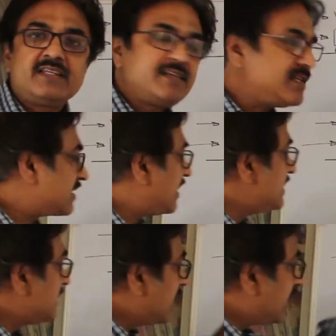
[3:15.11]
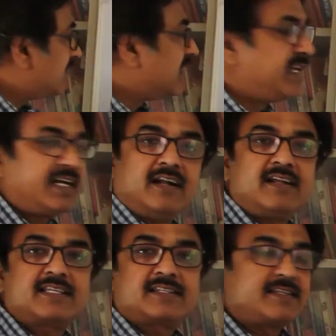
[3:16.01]
just consider the vertical
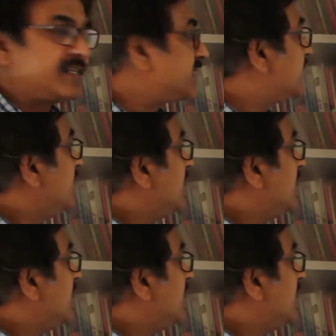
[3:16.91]
distances.